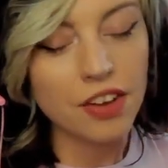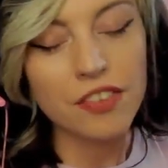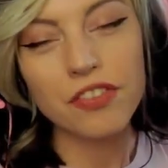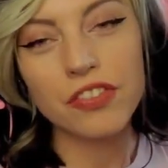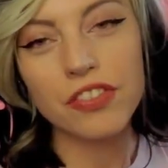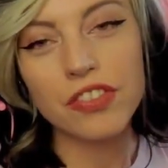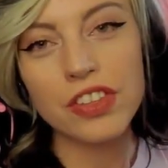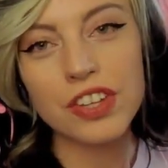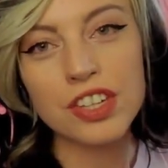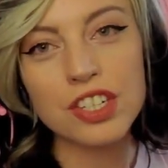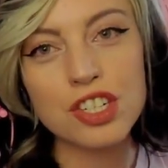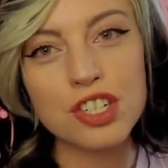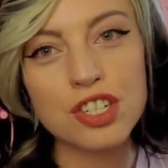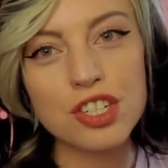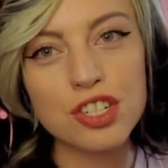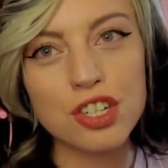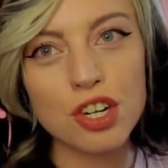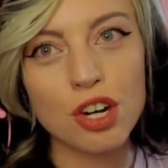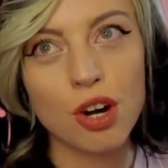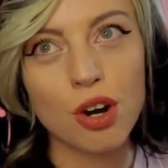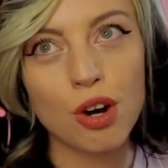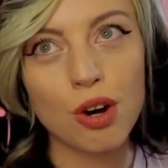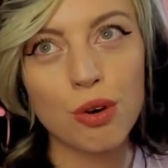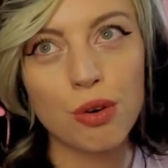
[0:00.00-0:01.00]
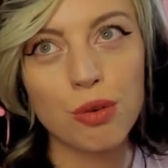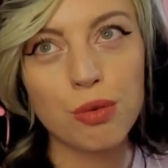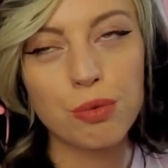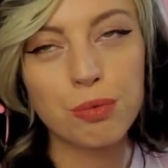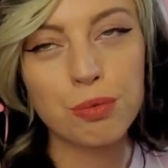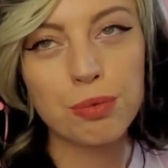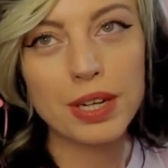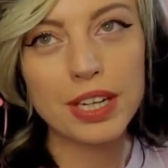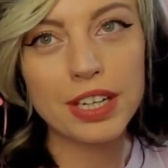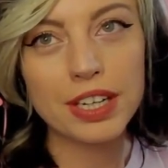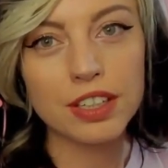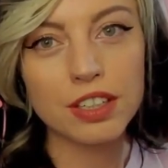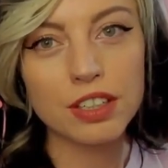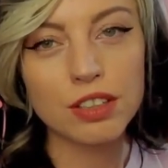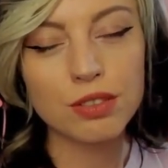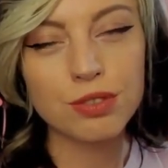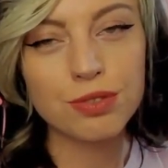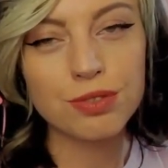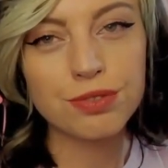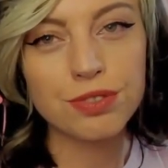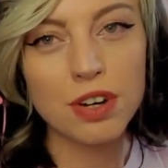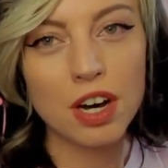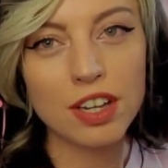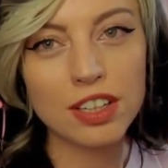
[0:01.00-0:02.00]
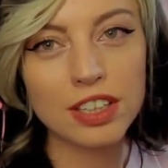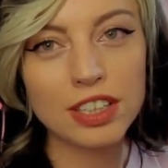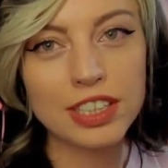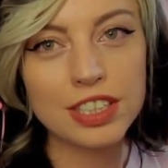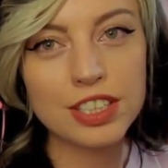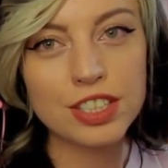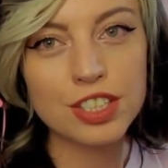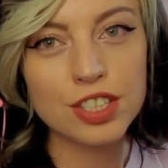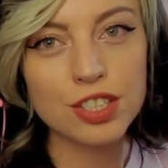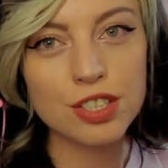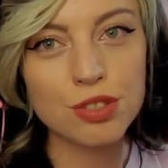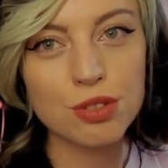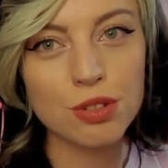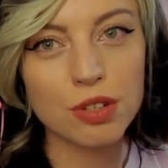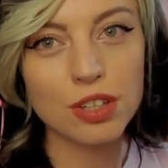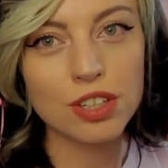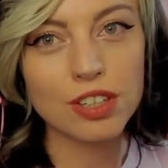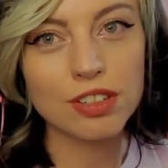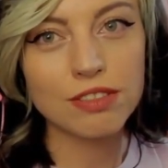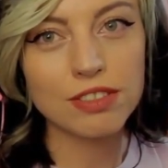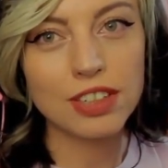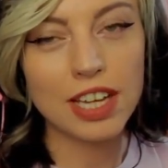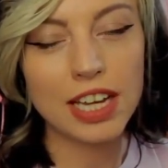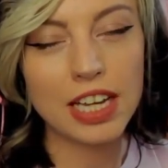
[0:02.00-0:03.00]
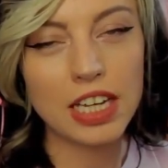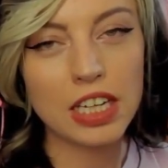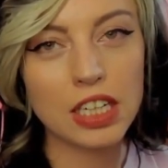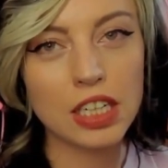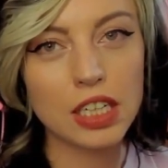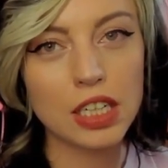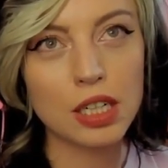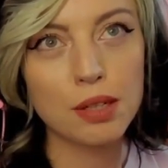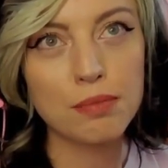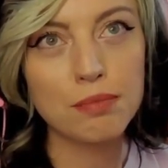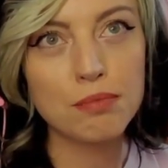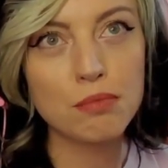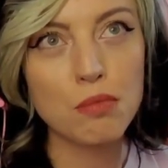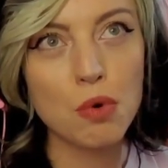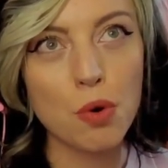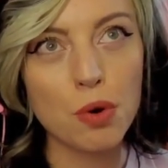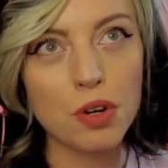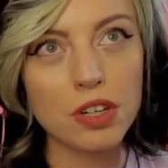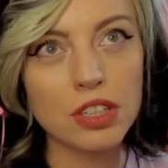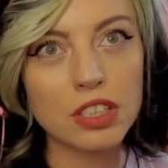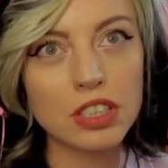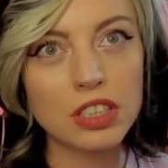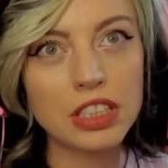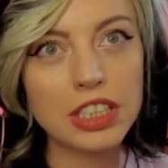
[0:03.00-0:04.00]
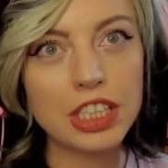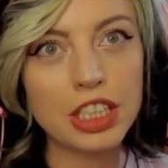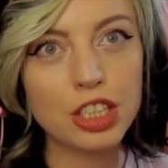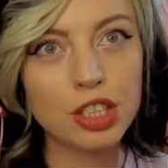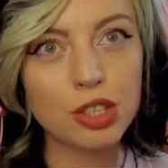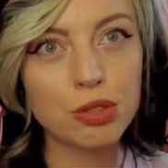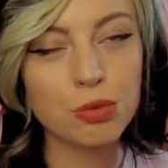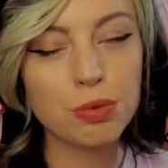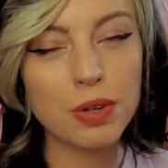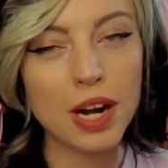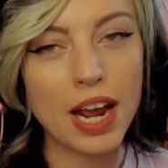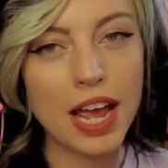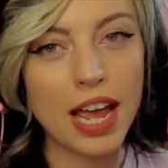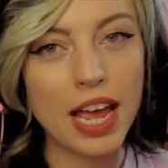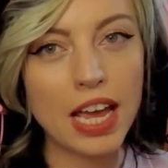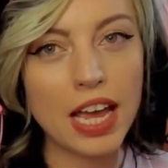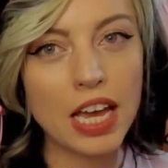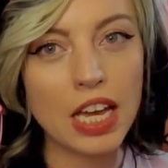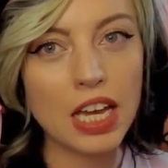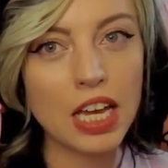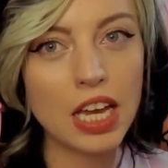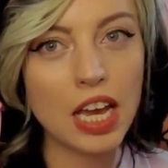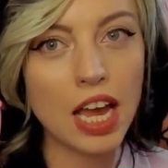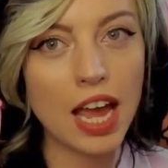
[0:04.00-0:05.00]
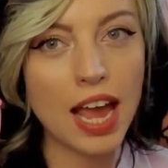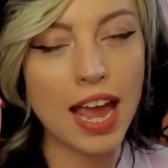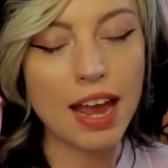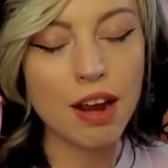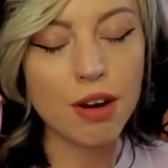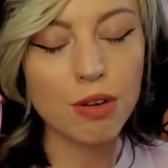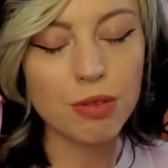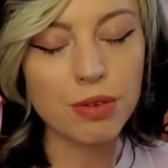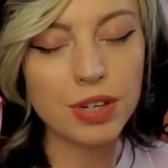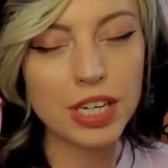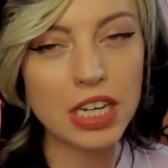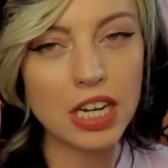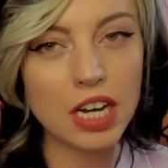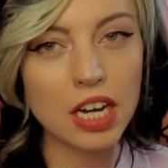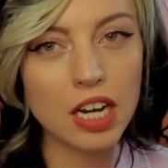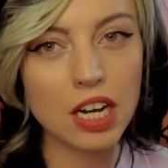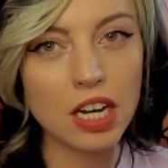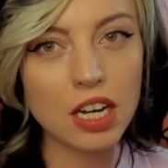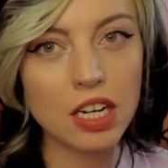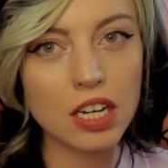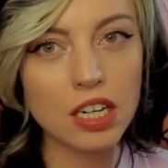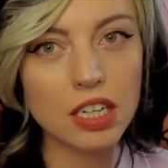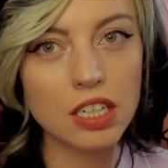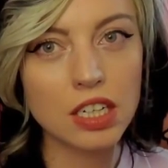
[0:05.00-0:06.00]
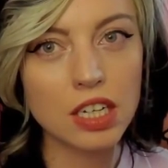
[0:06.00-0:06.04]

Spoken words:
this show will fall into sort of like a morally gray area